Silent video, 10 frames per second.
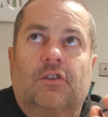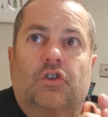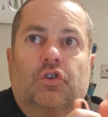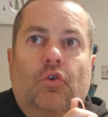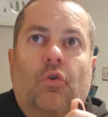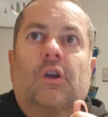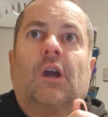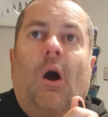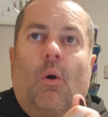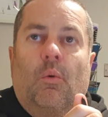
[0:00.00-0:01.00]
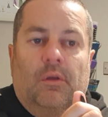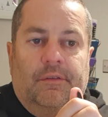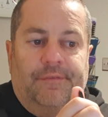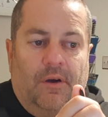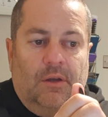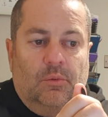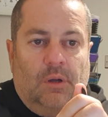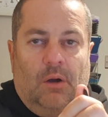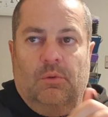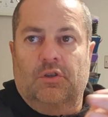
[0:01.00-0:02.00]
to your goal, or the final
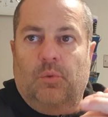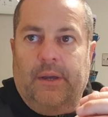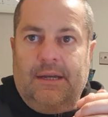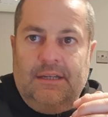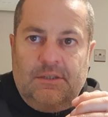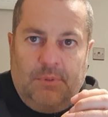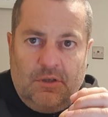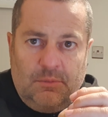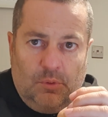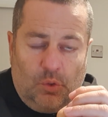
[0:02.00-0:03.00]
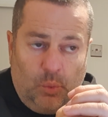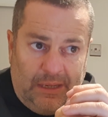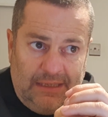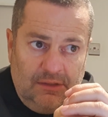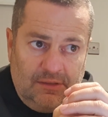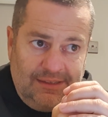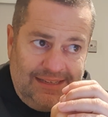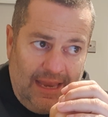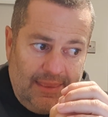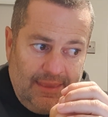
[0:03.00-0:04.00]
goal, as quickly as possible. The quicker you can
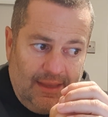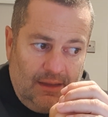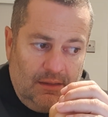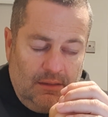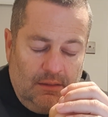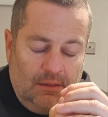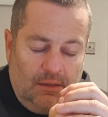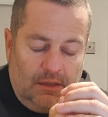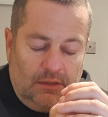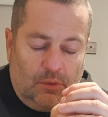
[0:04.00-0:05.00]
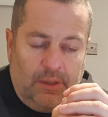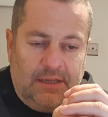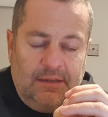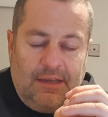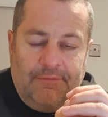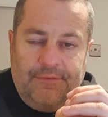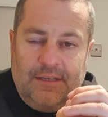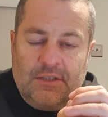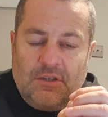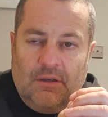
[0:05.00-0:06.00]
get there and the quicker you can get
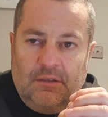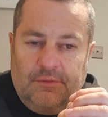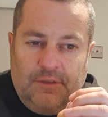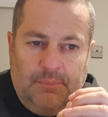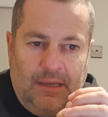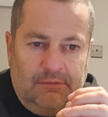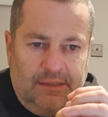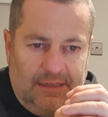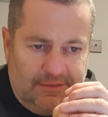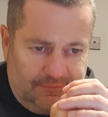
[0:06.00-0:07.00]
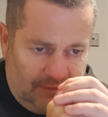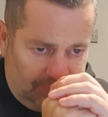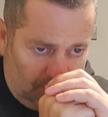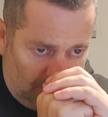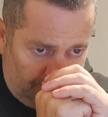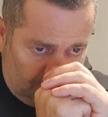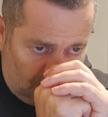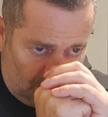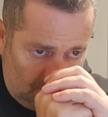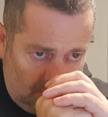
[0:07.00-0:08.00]
things signed off, the better it is for everyone.
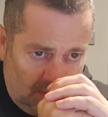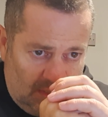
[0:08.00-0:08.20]
So